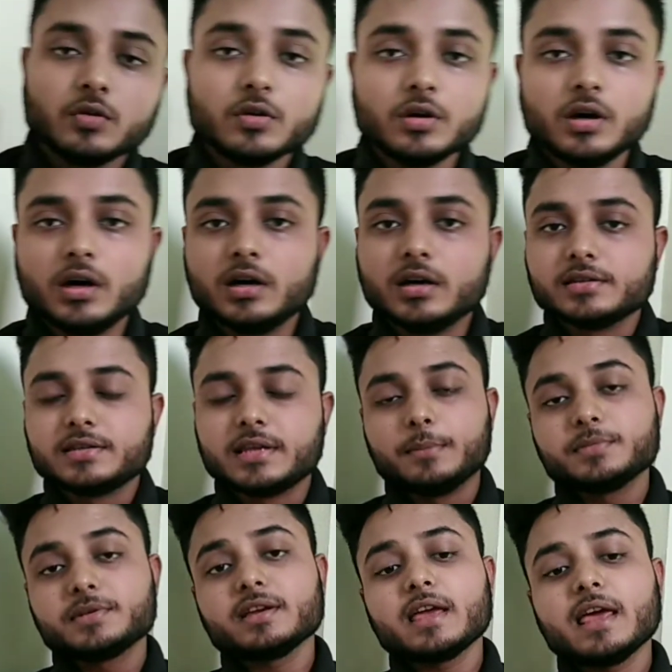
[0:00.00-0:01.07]
So
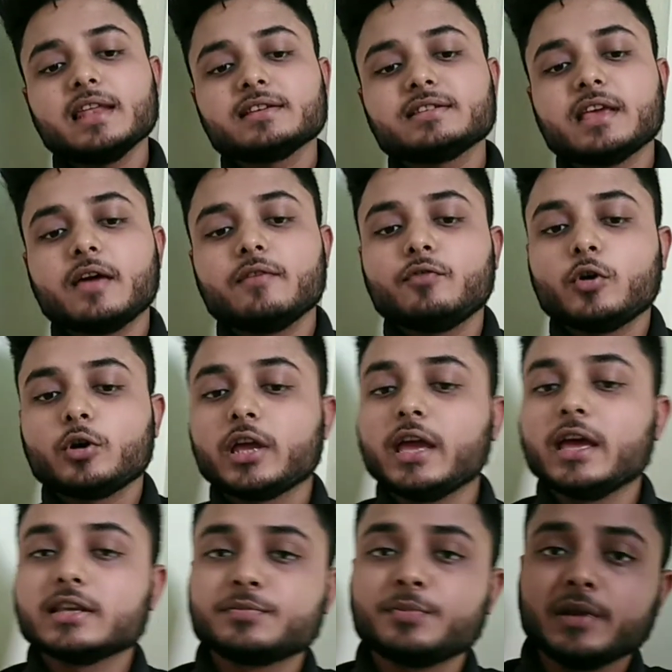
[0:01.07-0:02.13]
Samsung Galaxy
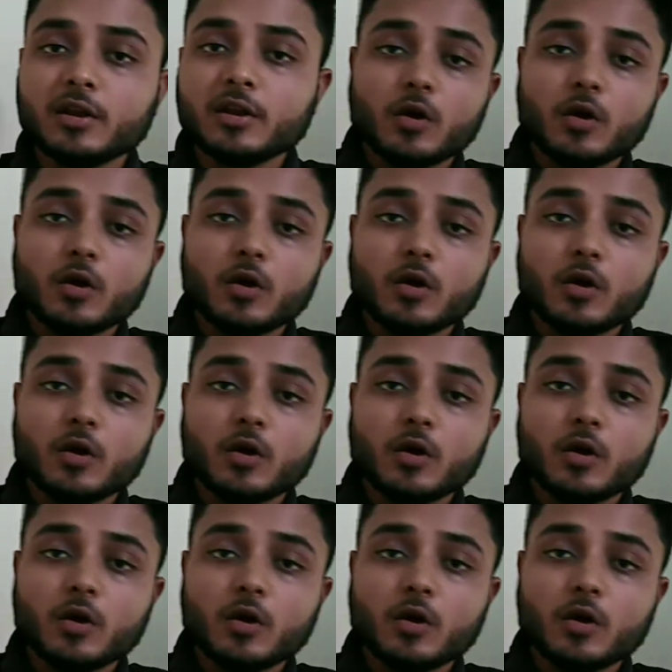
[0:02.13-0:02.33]
M40 has been